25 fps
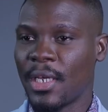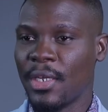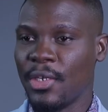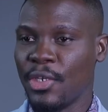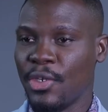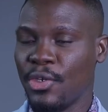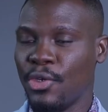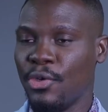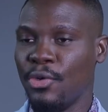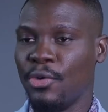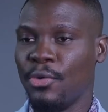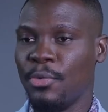
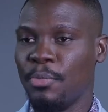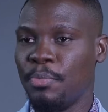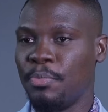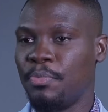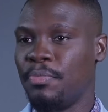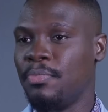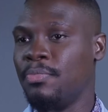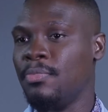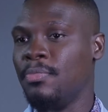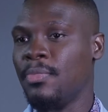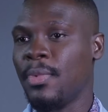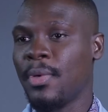and you know
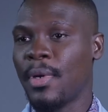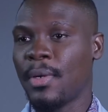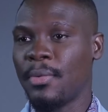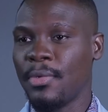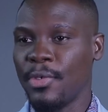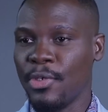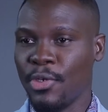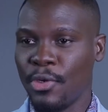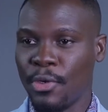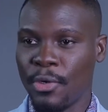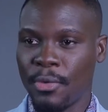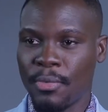
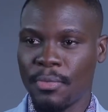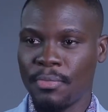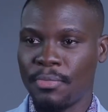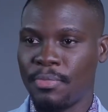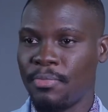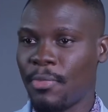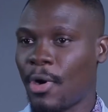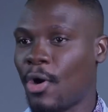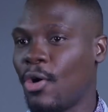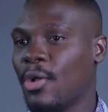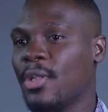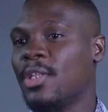
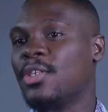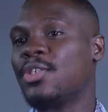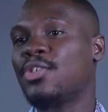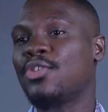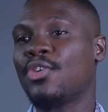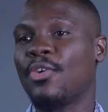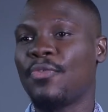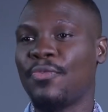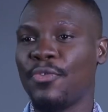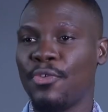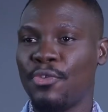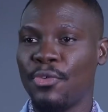all the
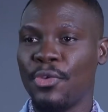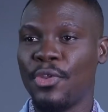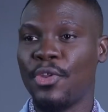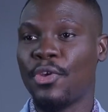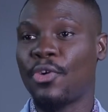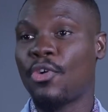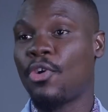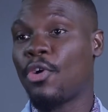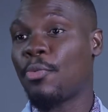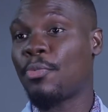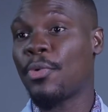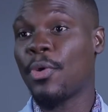stuff you do in
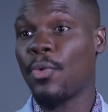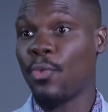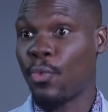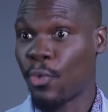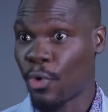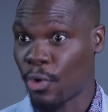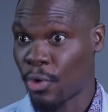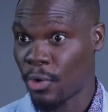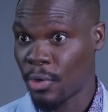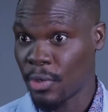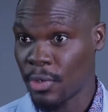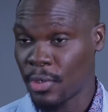the corporate
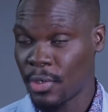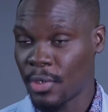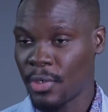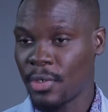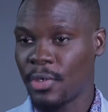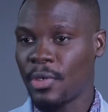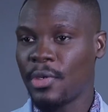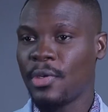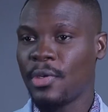world,